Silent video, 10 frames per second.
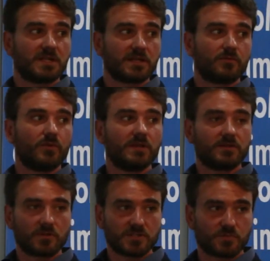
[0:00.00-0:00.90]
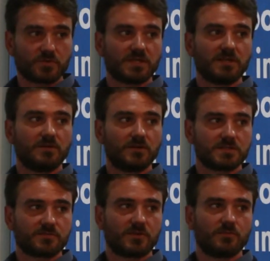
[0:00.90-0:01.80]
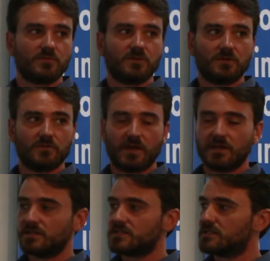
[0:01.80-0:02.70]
like wind transporting dust from the valleys,